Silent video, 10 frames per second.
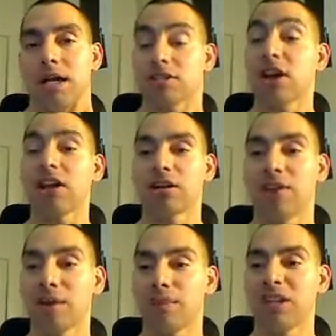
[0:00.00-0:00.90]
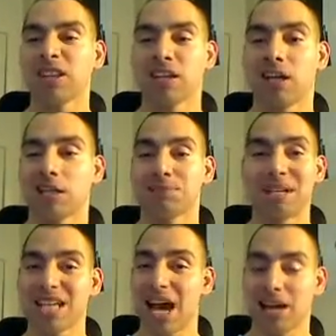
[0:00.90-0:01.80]
Solid event, but nothing
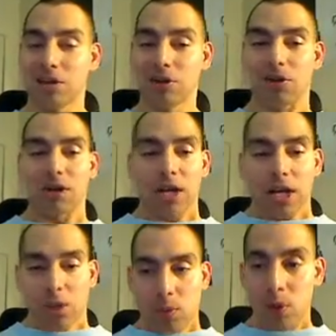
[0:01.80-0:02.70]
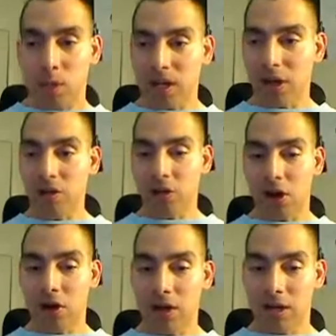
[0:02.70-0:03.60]
spectacular. Real quick,
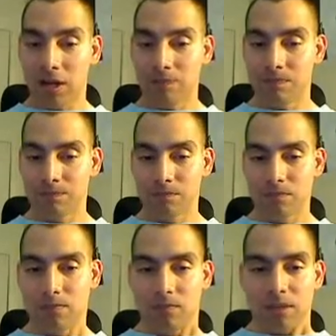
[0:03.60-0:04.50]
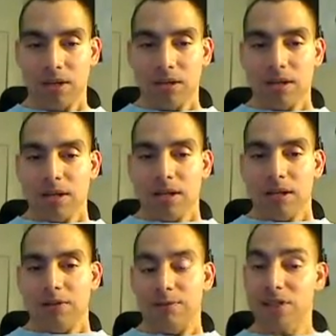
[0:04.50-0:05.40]
undercard,
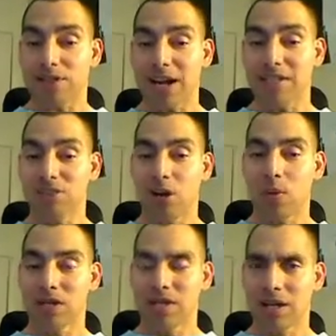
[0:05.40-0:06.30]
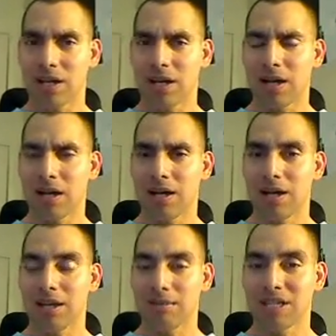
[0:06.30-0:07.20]
first fight I saw was,
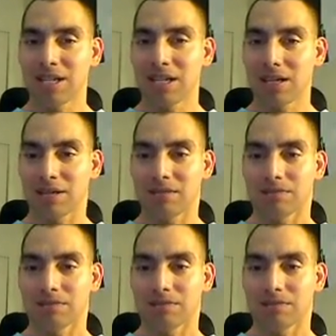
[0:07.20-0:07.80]
let me think.